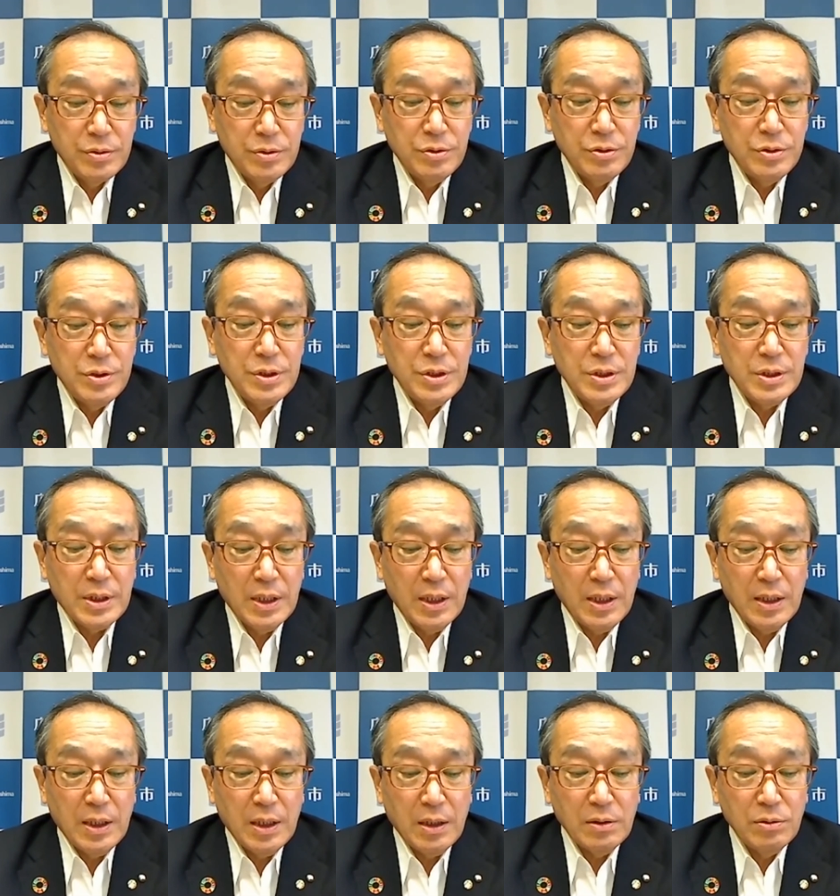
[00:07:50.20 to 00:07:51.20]
The
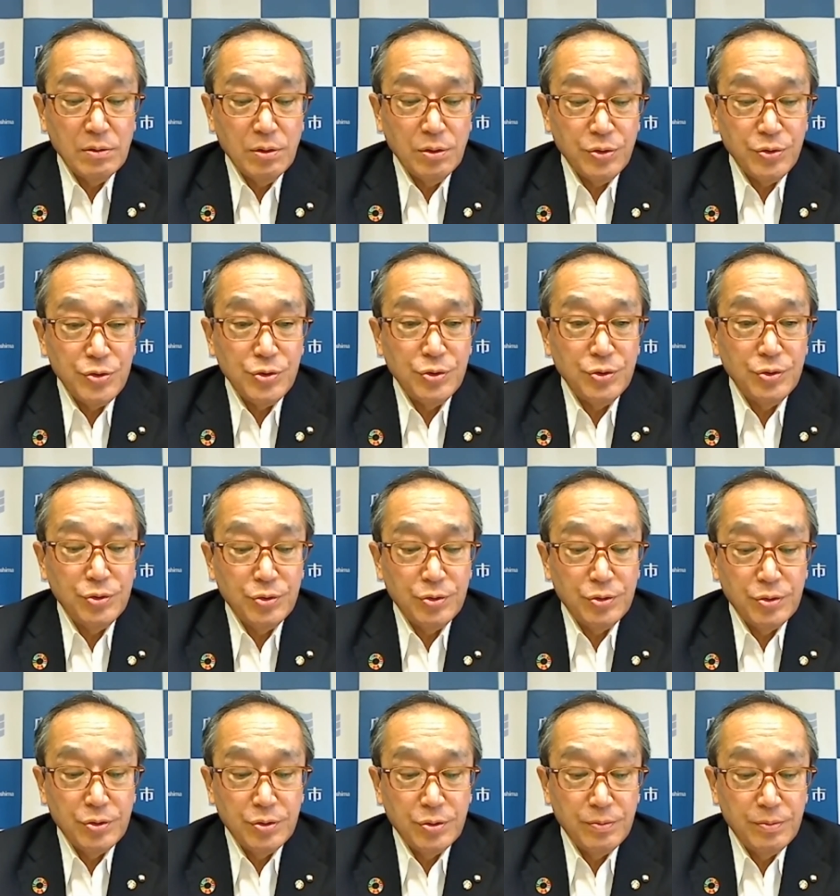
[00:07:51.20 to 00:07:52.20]
atomic bomb.
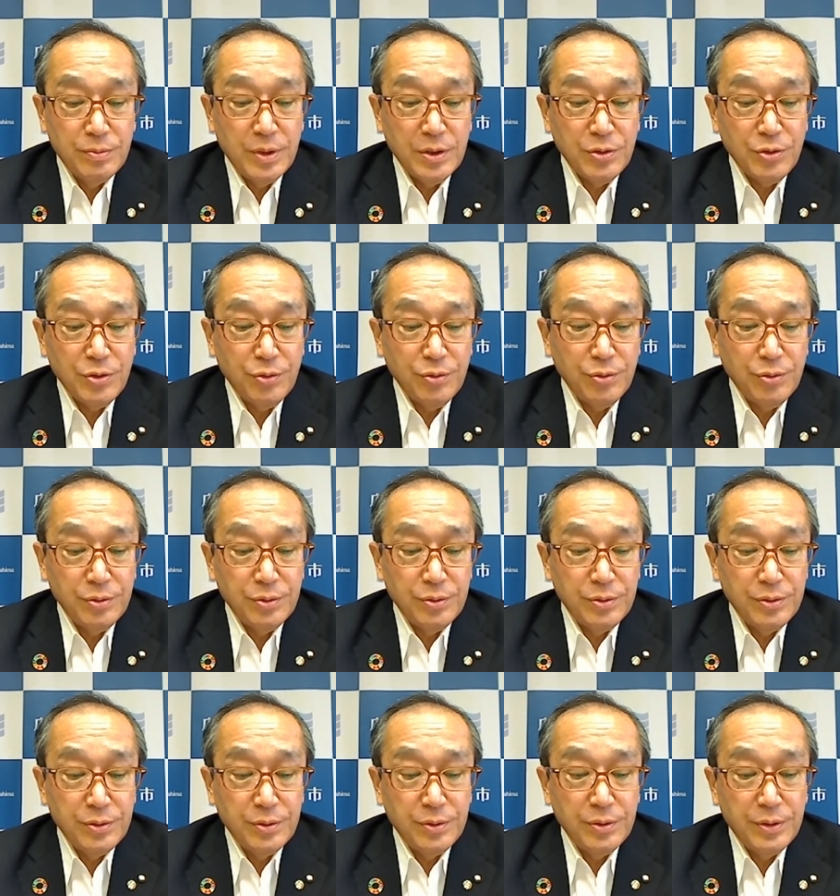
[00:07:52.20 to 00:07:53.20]

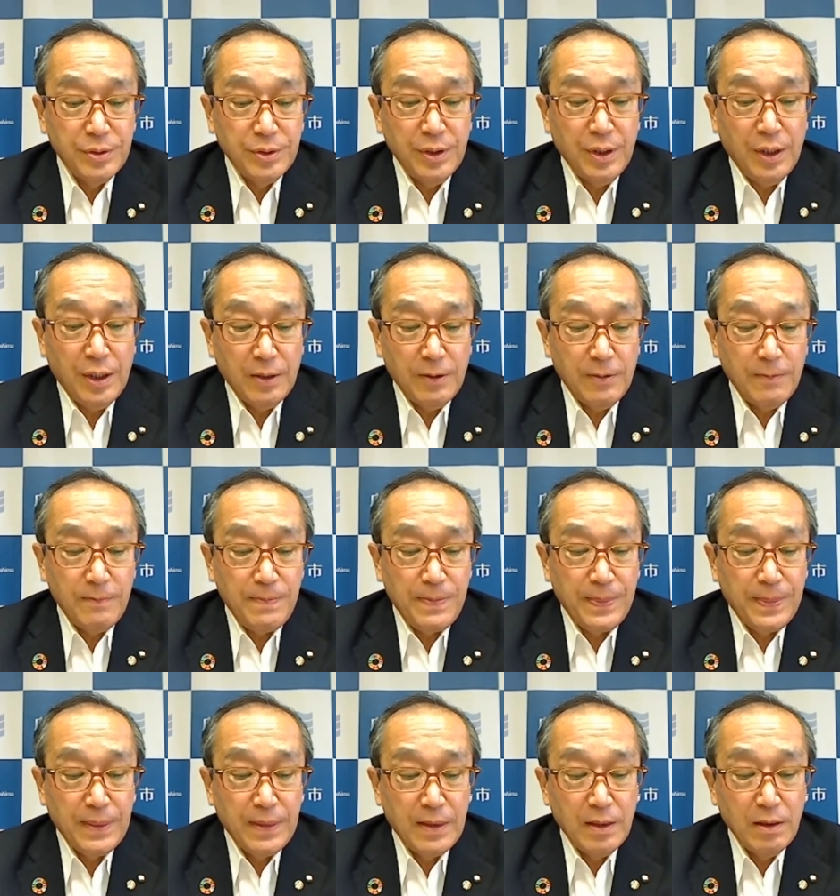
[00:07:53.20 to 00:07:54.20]
160
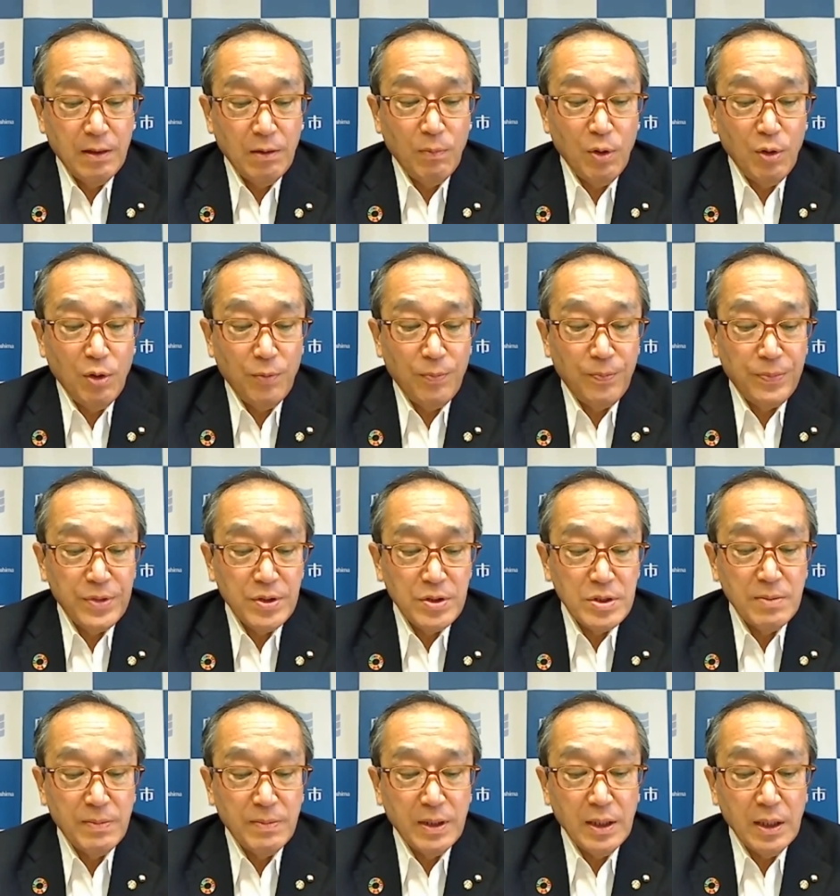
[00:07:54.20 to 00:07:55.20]
meters from the
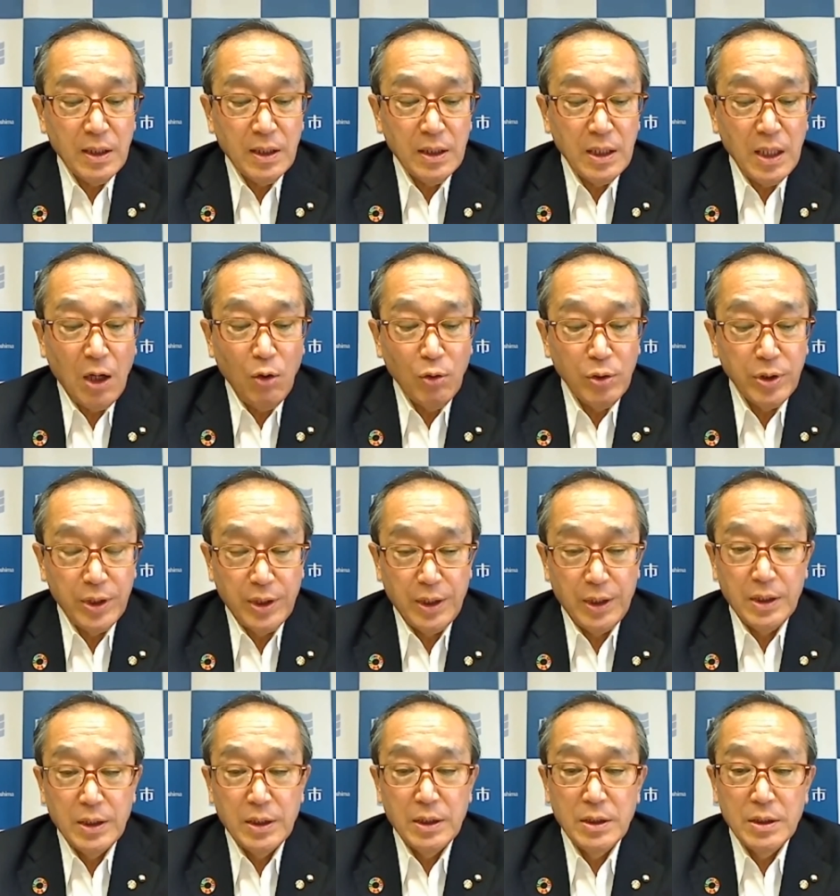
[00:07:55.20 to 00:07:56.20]
hypocenter.
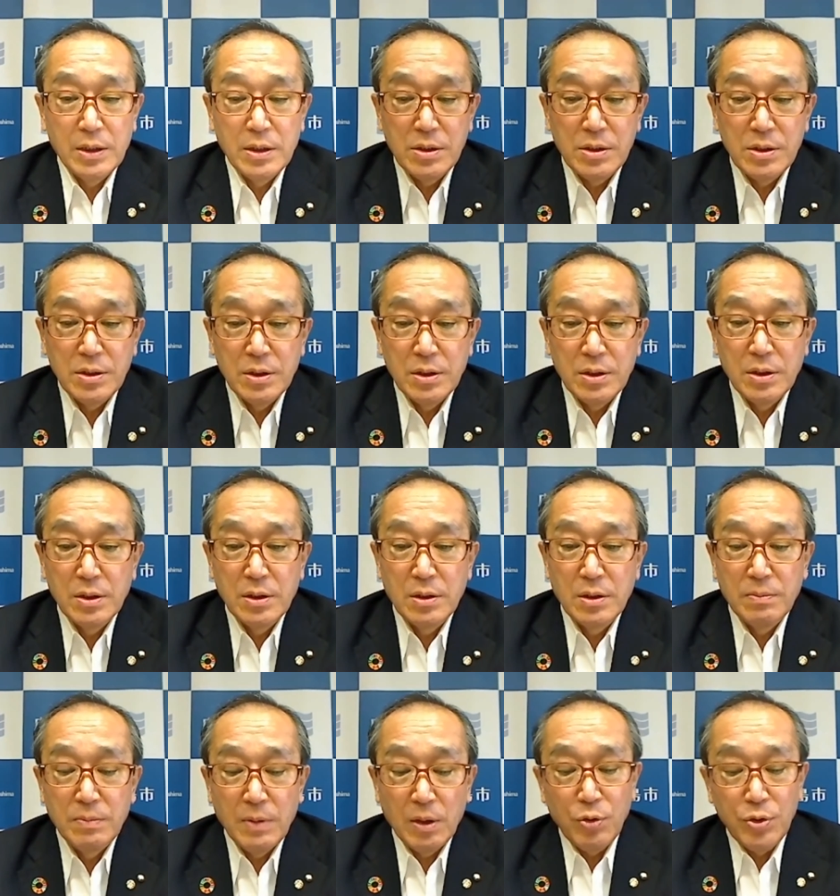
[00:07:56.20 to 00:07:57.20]
And in the middle, there's
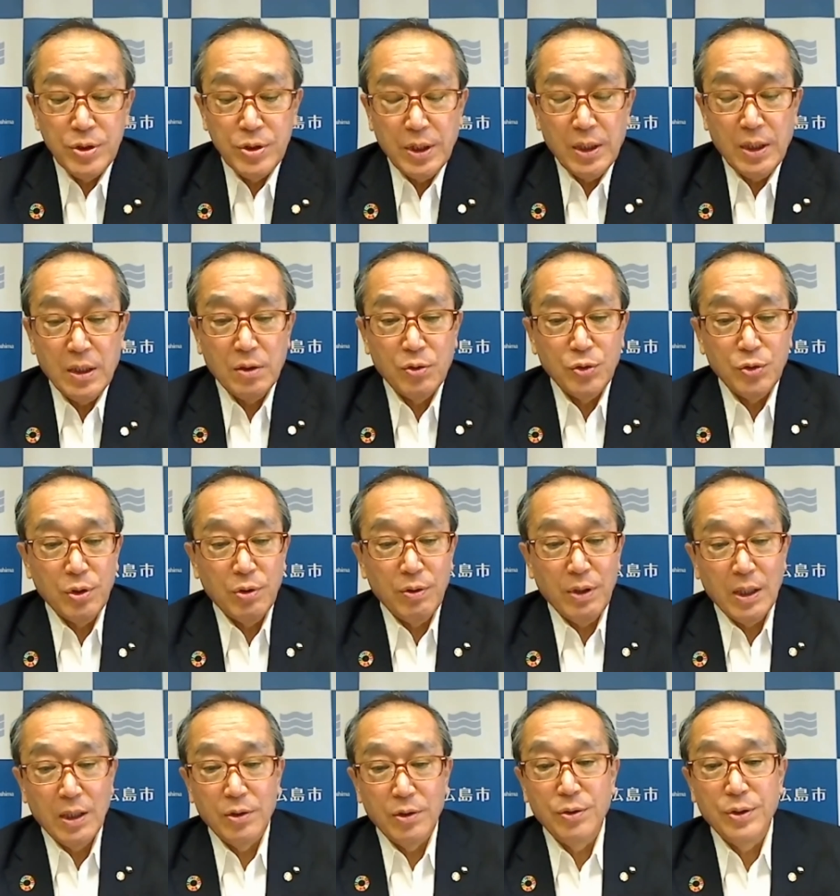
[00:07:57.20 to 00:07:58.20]
aogiri, or the
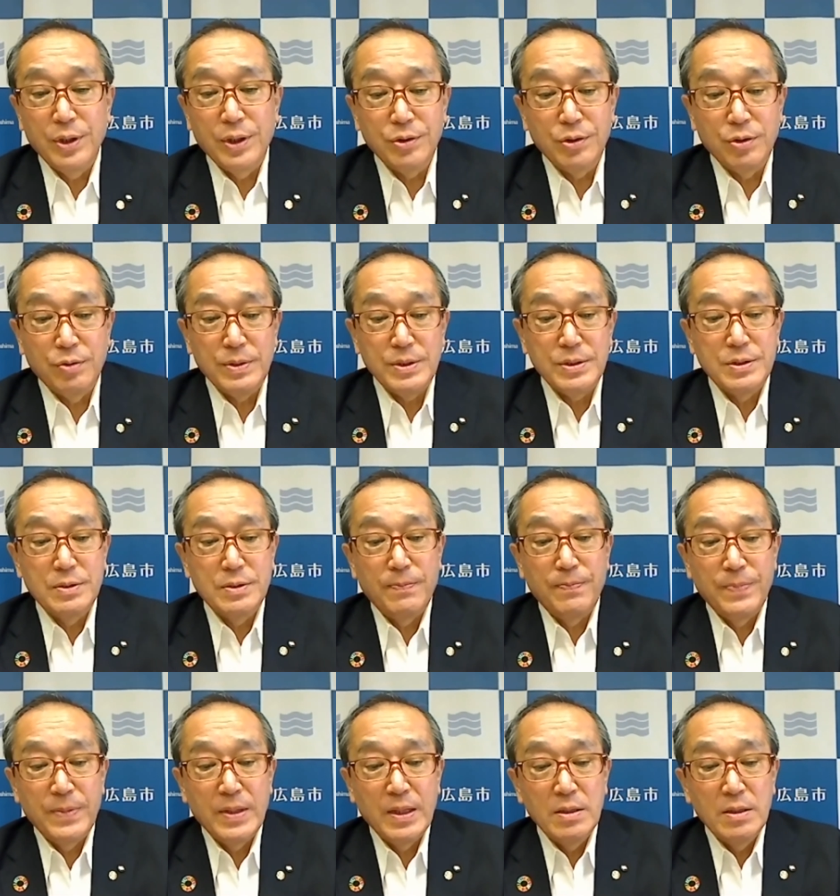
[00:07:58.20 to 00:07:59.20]
Japanese
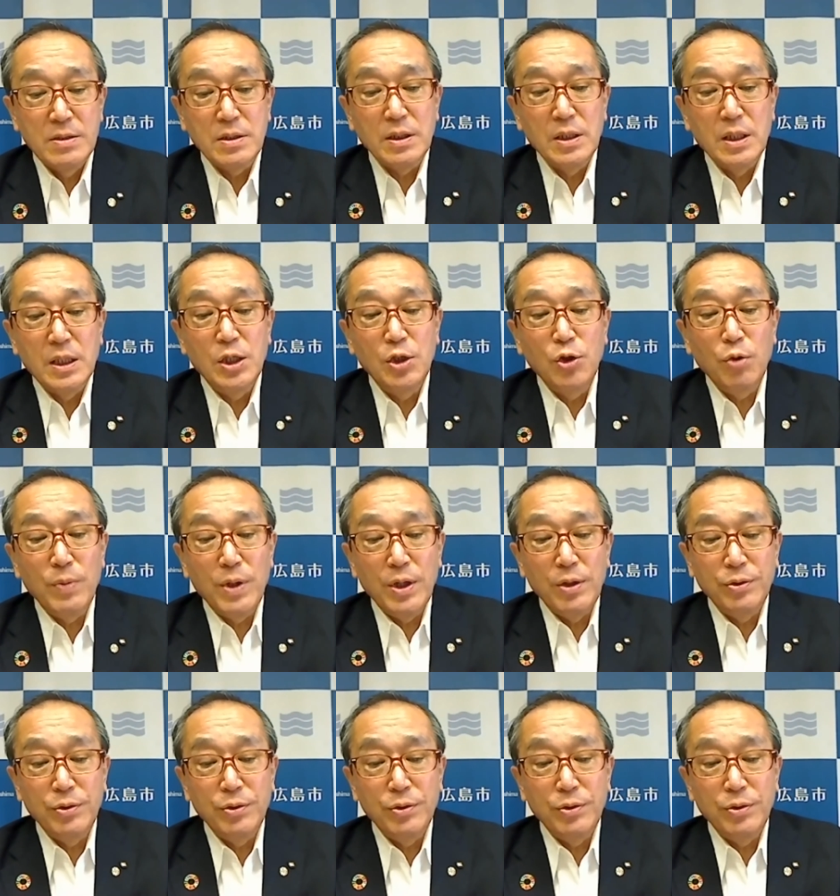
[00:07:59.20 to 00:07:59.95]
varnish tree.